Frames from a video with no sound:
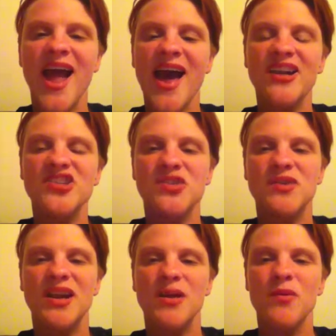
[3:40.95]

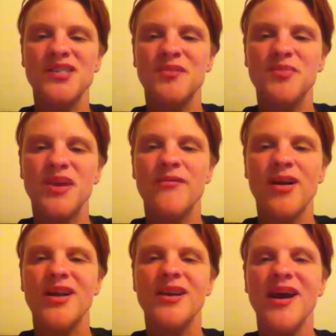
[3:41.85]
attitude and I wasn't being
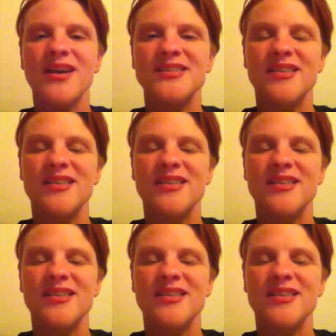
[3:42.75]
very nice.